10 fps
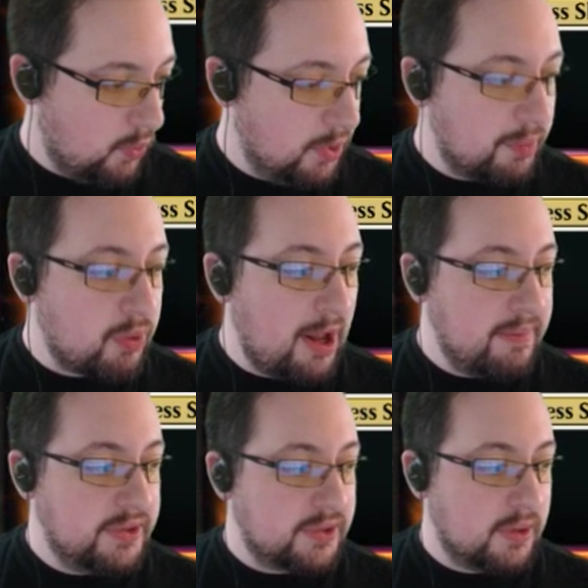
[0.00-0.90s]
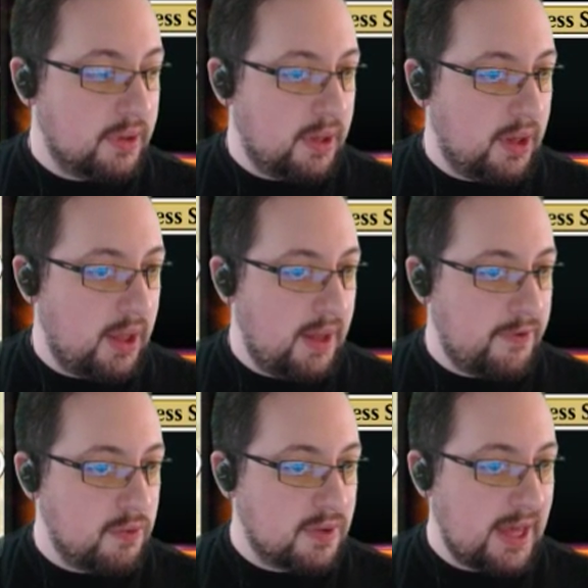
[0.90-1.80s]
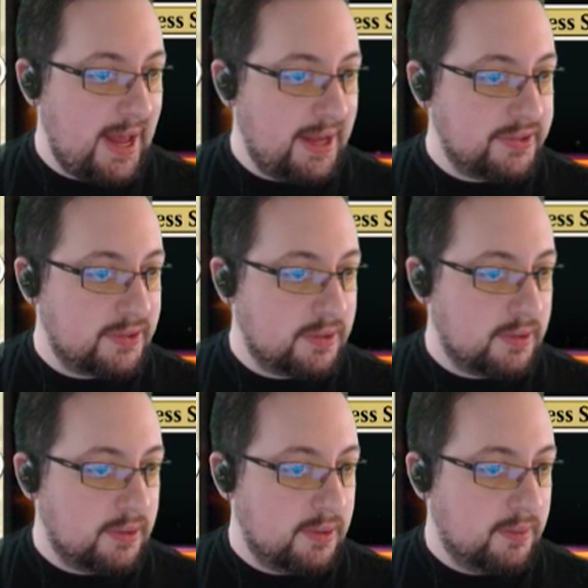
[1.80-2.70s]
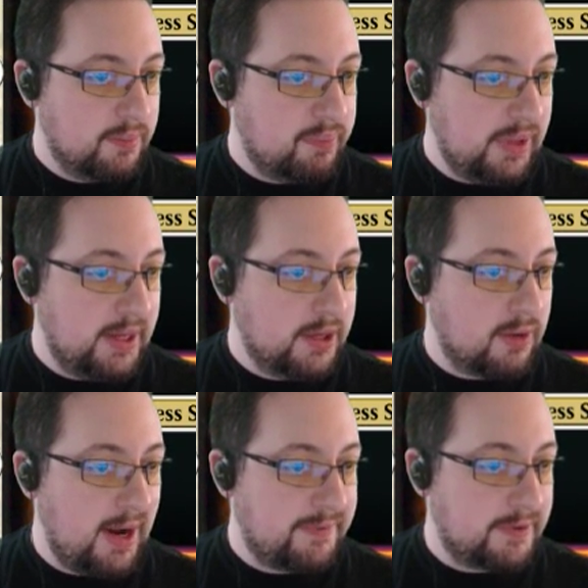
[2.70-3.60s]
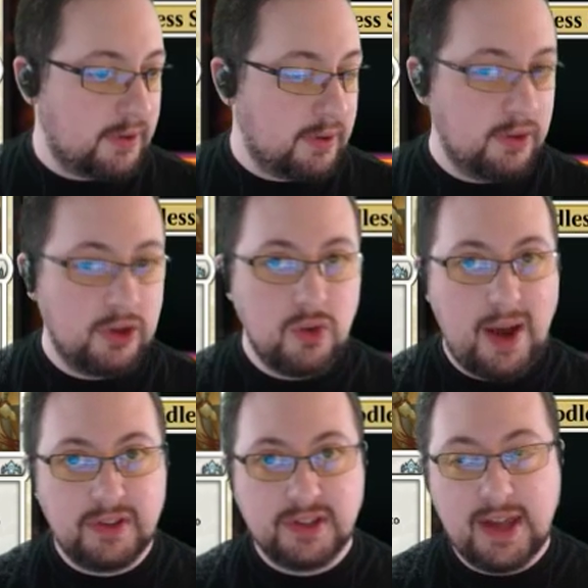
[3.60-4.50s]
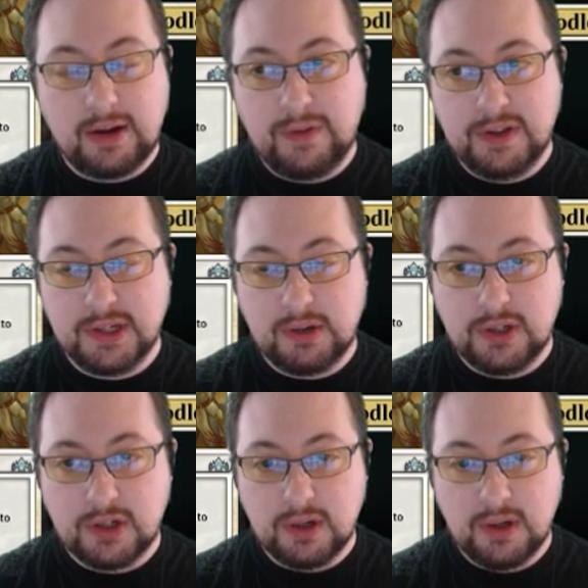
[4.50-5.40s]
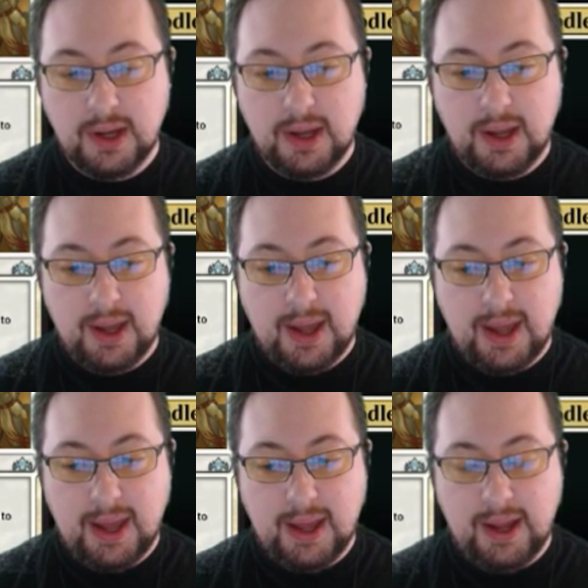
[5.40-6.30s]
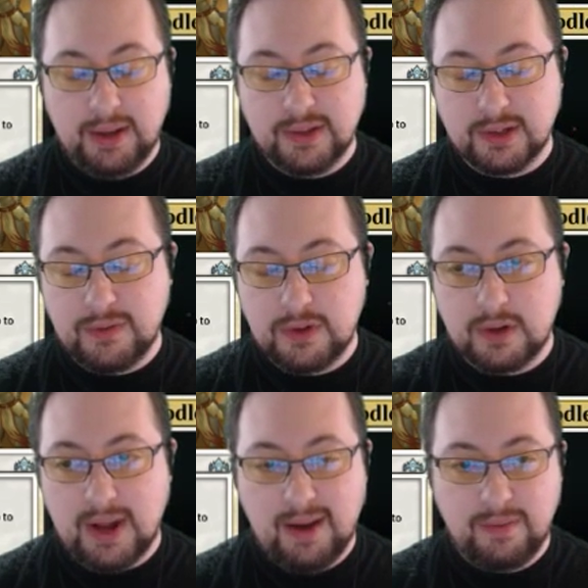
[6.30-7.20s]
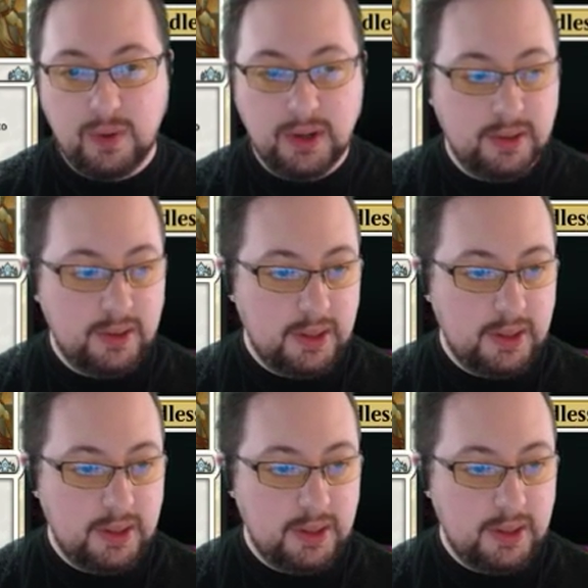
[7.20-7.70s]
the problem is if you cast Plaguecrafter, you have to sacrifice a creature, and so if you don't have one,